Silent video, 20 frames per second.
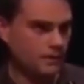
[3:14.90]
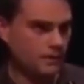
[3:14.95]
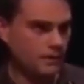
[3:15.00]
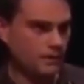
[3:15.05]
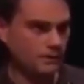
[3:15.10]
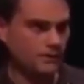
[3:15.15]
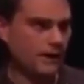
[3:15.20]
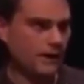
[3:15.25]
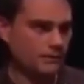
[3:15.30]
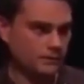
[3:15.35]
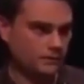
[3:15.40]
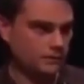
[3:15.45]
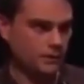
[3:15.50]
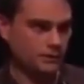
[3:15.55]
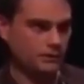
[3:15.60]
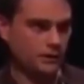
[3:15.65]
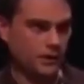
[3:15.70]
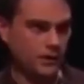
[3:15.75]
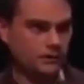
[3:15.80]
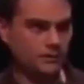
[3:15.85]
Now, Thomas
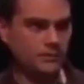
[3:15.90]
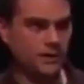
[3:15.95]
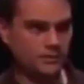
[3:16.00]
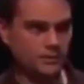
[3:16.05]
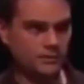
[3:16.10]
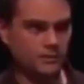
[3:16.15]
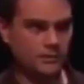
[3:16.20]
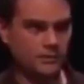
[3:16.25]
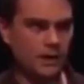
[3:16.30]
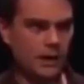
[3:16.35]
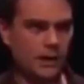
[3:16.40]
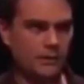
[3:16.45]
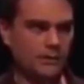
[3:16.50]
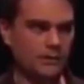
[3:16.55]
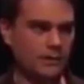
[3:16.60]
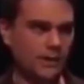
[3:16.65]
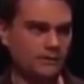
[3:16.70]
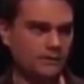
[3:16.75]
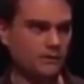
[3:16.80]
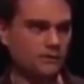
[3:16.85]
Sowell talks about this a lot.
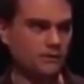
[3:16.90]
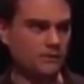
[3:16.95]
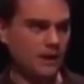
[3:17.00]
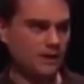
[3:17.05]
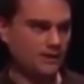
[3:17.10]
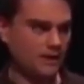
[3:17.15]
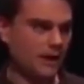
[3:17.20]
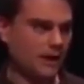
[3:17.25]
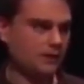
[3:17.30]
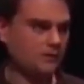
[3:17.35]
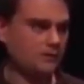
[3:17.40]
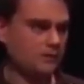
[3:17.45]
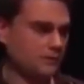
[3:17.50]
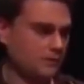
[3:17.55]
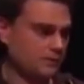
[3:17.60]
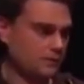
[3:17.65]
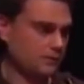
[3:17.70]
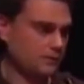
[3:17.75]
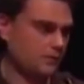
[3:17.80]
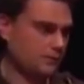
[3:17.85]
When you have these
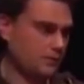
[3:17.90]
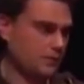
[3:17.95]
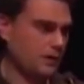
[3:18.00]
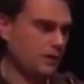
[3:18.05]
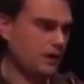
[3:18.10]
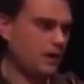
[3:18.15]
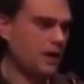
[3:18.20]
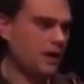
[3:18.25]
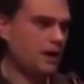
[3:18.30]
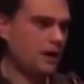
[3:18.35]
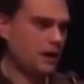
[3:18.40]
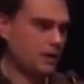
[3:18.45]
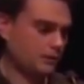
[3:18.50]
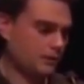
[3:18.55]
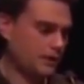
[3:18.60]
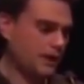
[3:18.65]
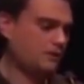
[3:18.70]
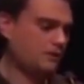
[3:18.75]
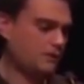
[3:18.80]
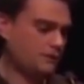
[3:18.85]
pathologies of victimhood, it
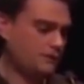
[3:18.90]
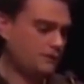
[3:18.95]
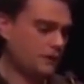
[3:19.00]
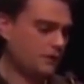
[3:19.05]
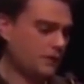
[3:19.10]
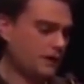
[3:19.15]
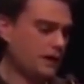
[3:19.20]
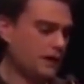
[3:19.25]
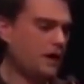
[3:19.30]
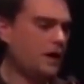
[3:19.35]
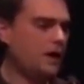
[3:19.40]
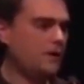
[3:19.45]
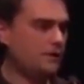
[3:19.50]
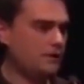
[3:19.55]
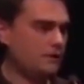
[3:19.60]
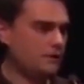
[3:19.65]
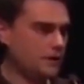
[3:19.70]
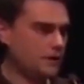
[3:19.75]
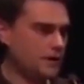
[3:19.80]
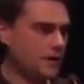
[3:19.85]
creates a feeling
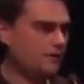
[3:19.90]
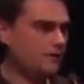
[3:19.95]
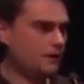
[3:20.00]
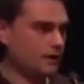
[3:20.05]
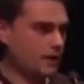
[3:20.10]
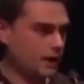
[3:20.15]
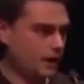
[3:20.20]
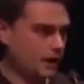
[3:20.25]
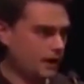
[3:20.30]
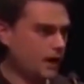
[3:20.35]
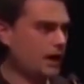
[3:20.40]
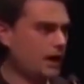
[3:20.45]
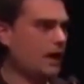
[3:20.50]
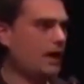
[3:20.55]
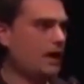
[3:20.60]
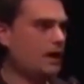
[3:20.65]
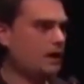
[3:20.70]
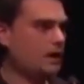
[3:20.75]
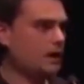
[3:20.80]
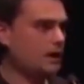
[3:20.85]
that you can never get
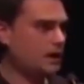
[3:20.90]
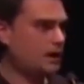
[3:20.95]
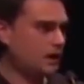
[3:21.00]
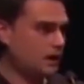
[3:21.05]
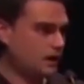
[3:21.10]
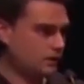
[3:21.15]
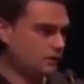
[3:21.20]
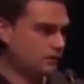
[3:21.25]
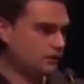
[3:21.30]
ahead in the